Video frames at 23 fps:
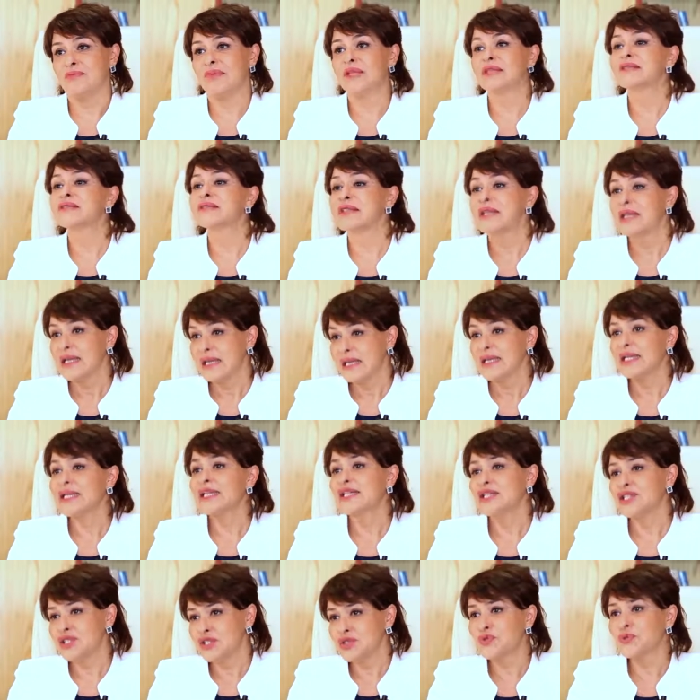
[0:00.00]
But
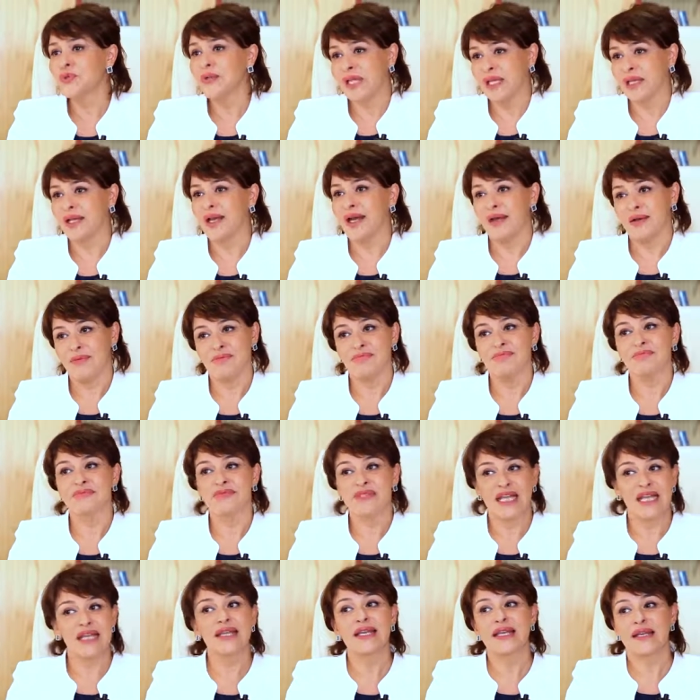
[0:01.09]
each week I'm
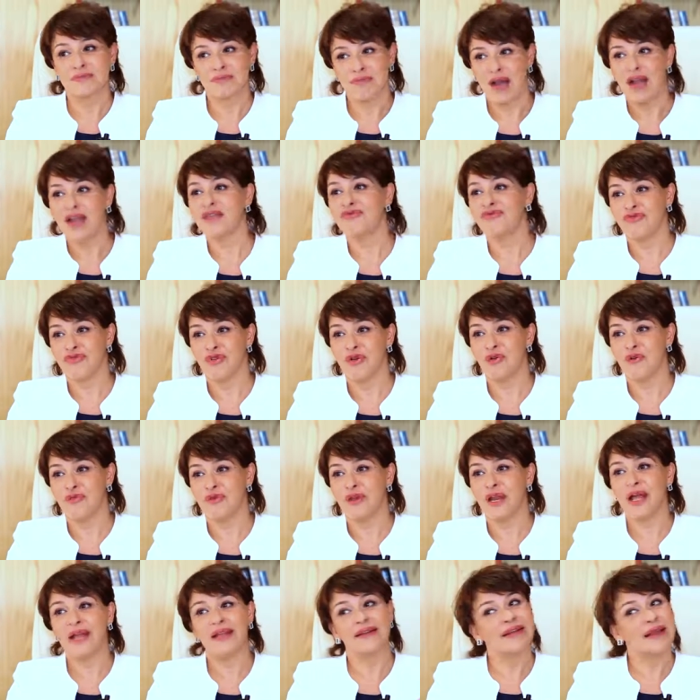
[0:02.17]
taking my
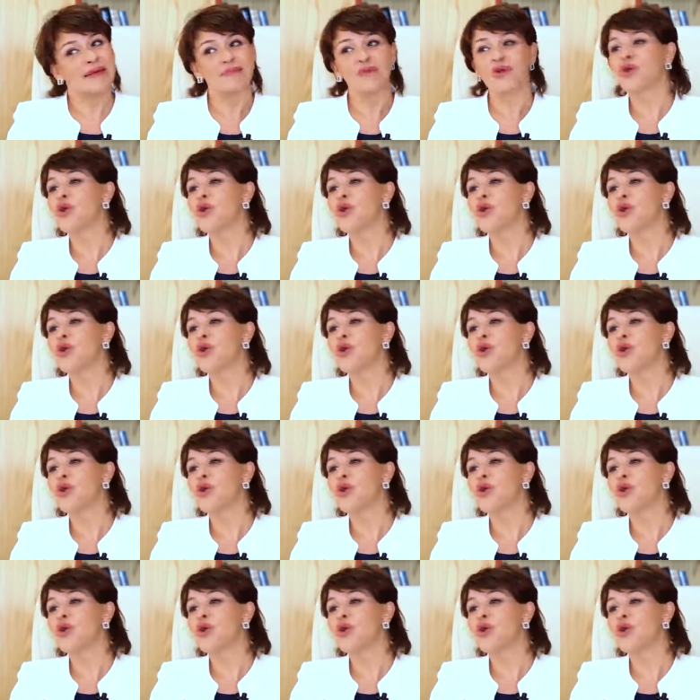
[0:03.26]
phone and I'm